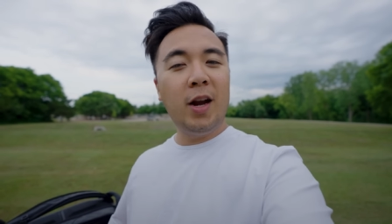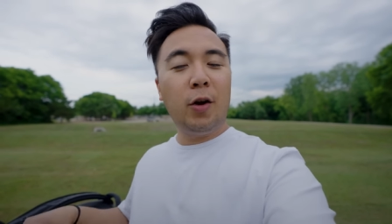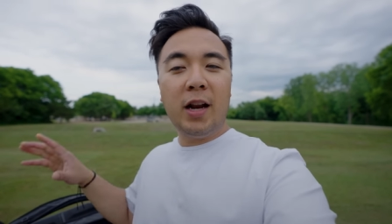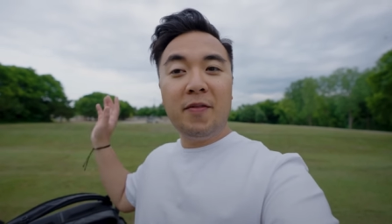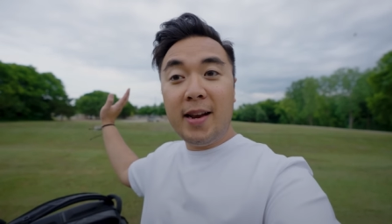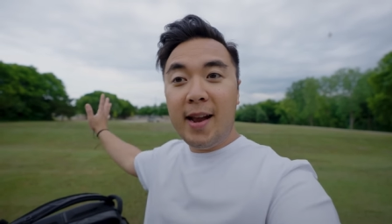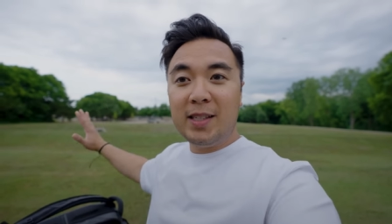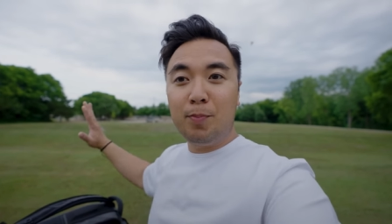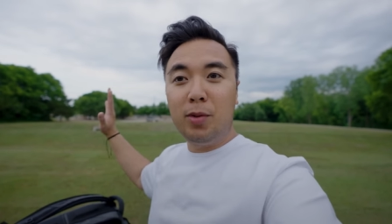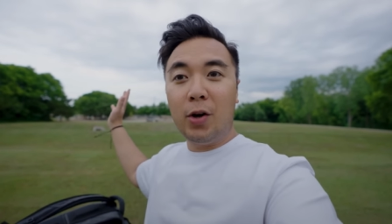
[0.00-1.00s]
you're gonna have that nice
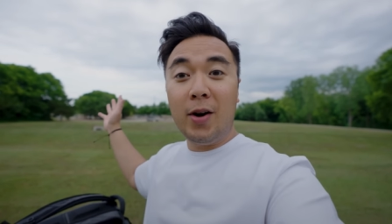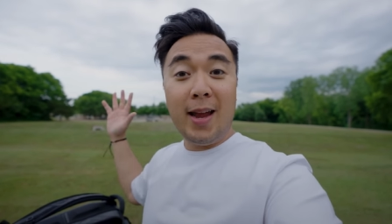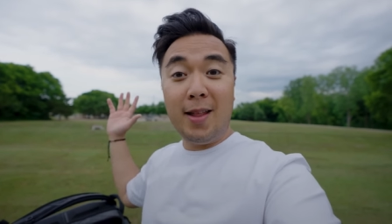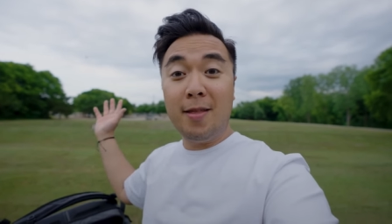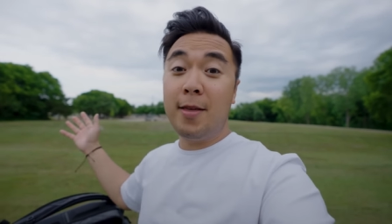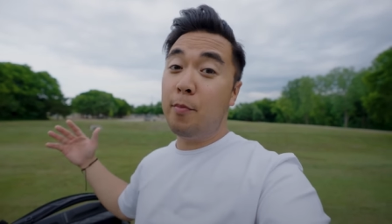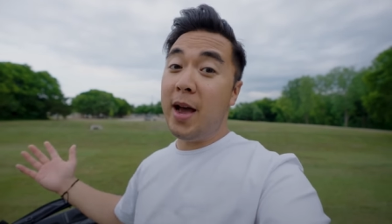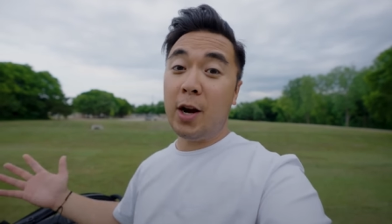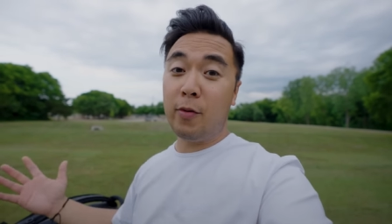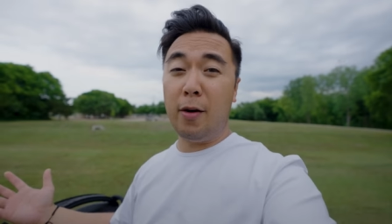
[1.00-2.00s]
blur in the
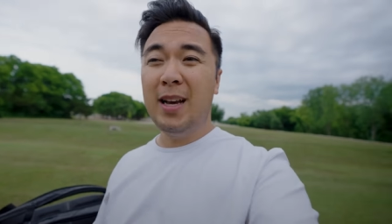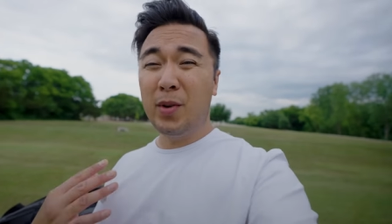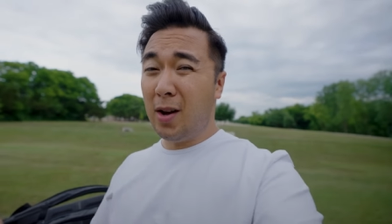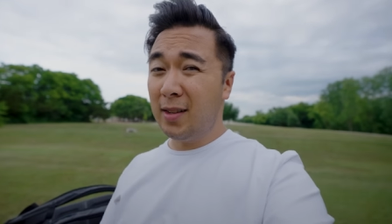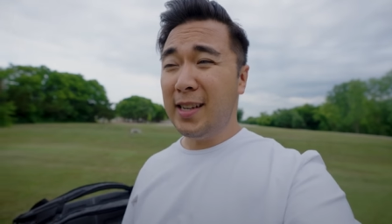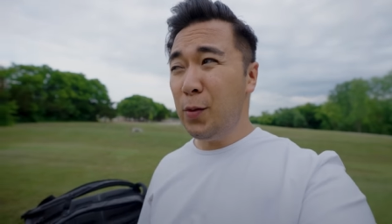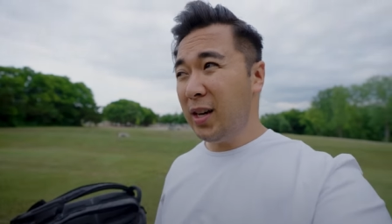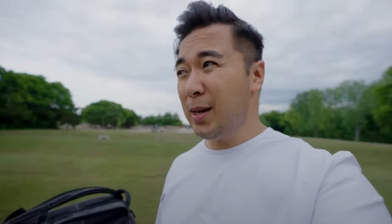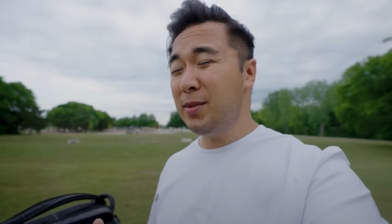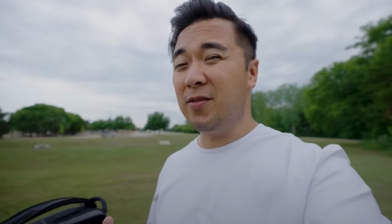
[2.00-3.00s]
background. But honestly, when it
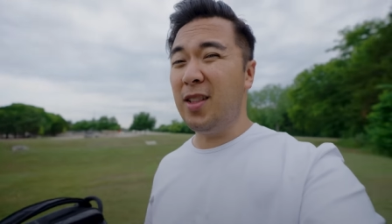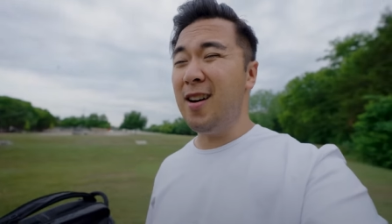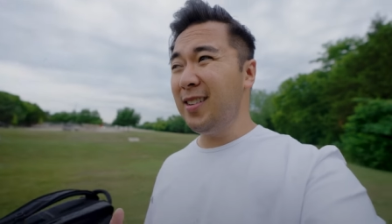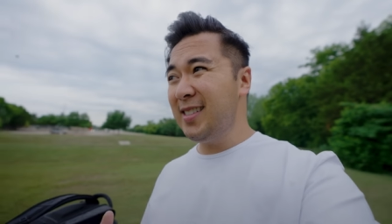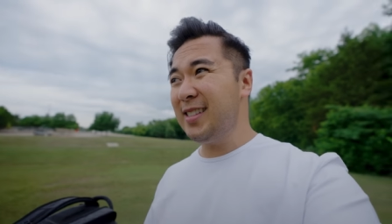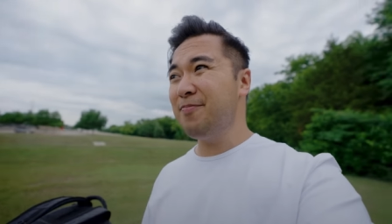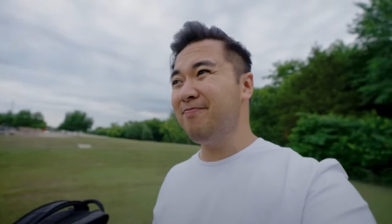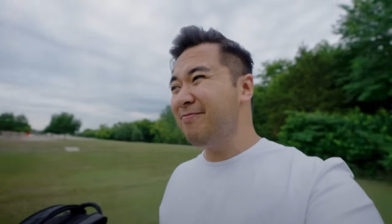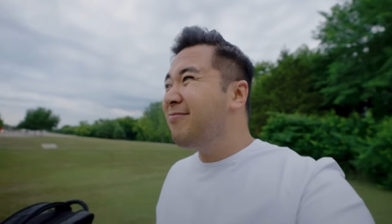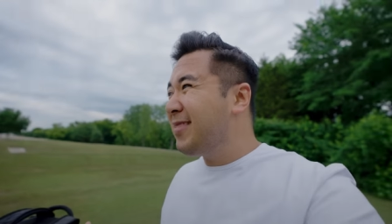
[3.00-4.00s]
comes to vlogs,
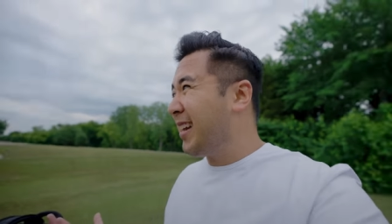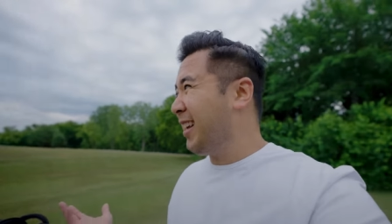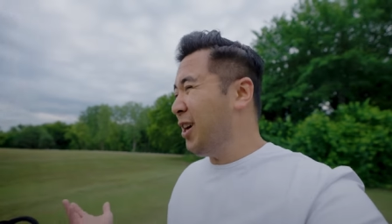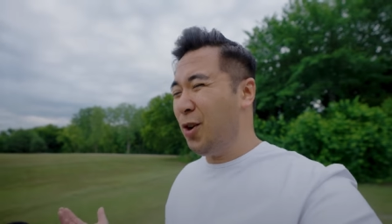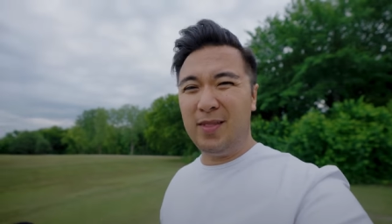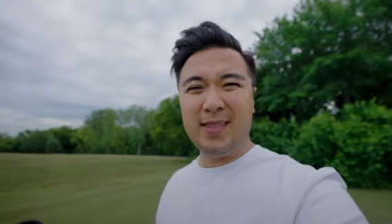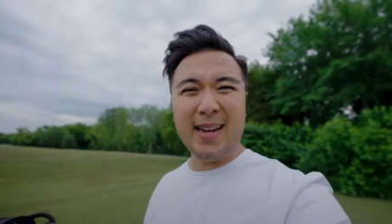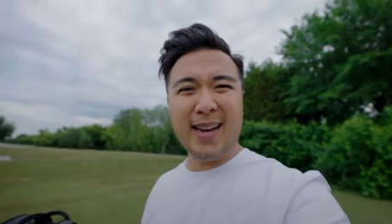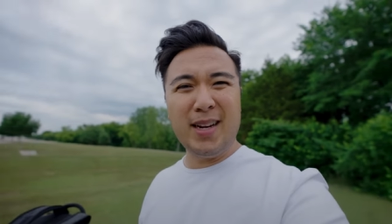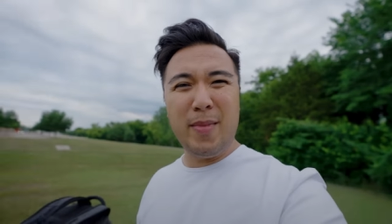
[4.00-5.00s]
I don't know, does
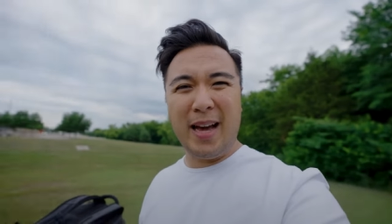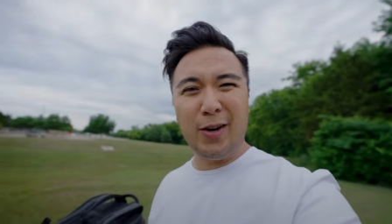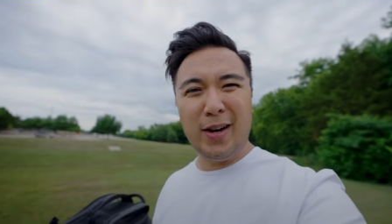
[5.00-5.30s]
that kind of matter